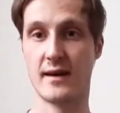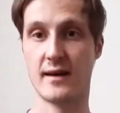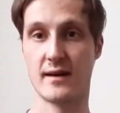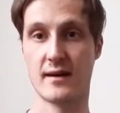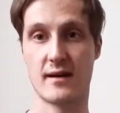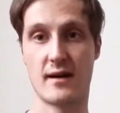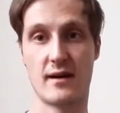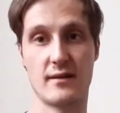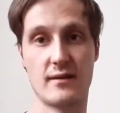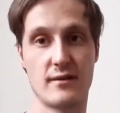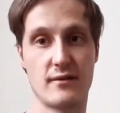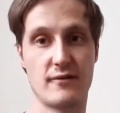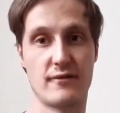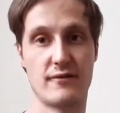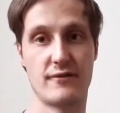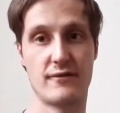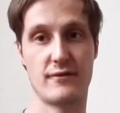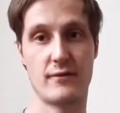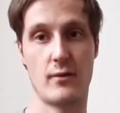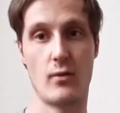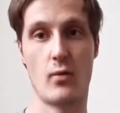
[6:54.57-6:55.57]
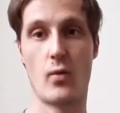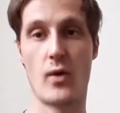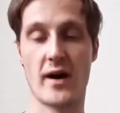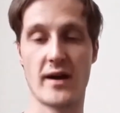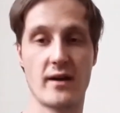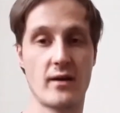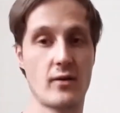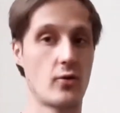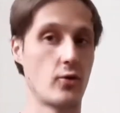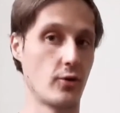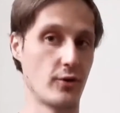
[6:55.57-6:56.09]
kind of
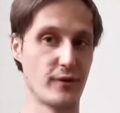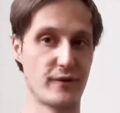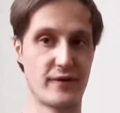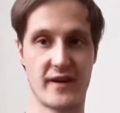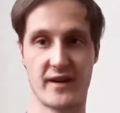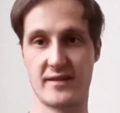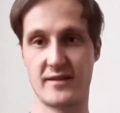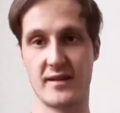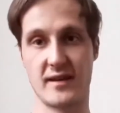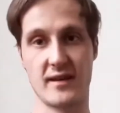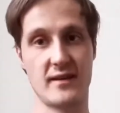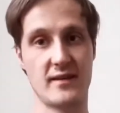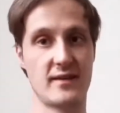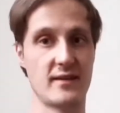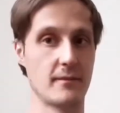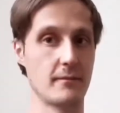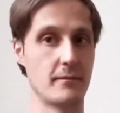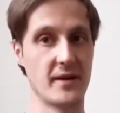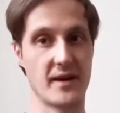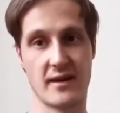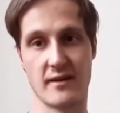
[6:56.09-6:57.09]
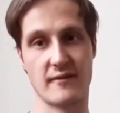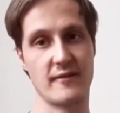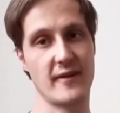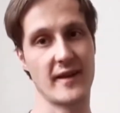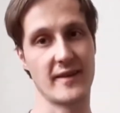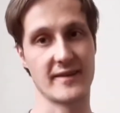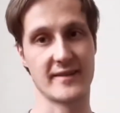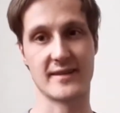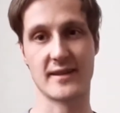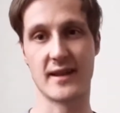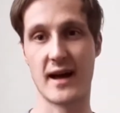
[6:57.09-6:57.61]
white corn-fed teeth and picket
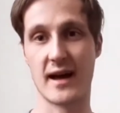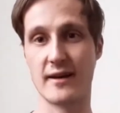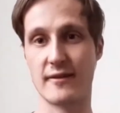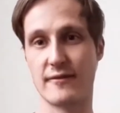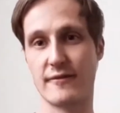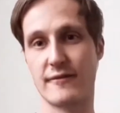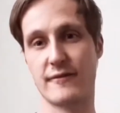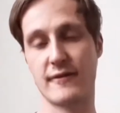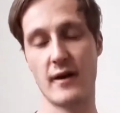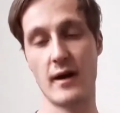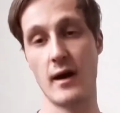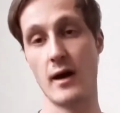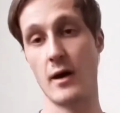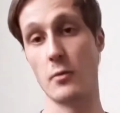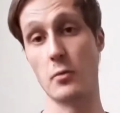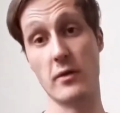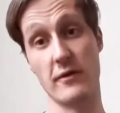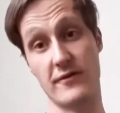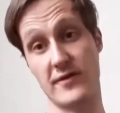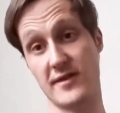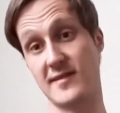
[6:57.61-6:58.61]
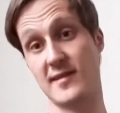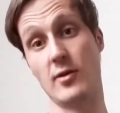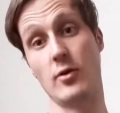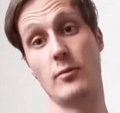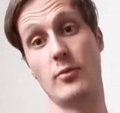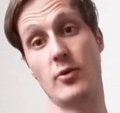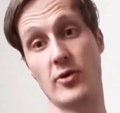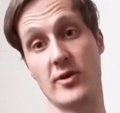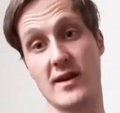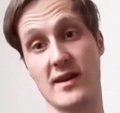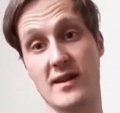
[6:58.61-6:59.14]
fence life with this little
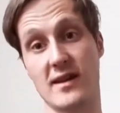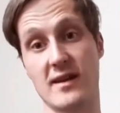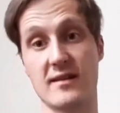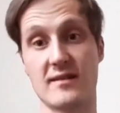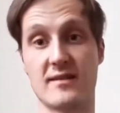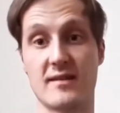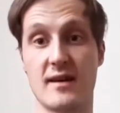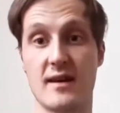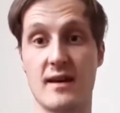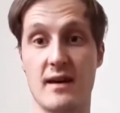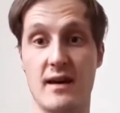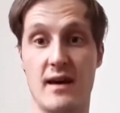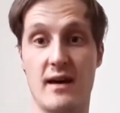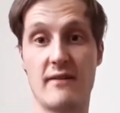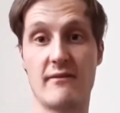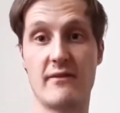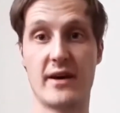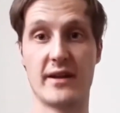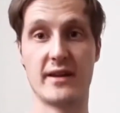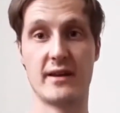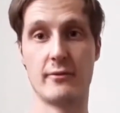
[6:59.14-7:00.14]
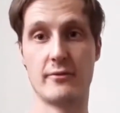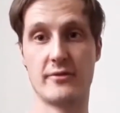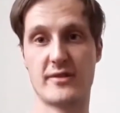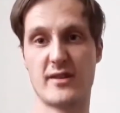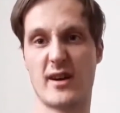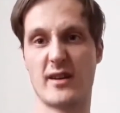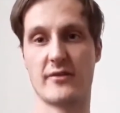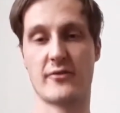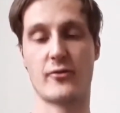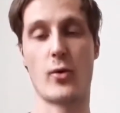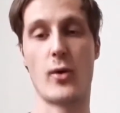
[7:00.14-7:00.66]
boy in it, and then he was
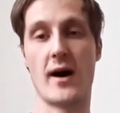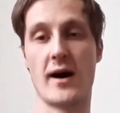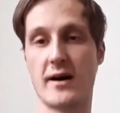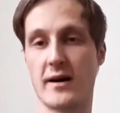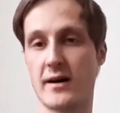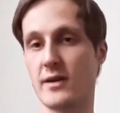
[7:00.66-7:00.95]
kind of quietly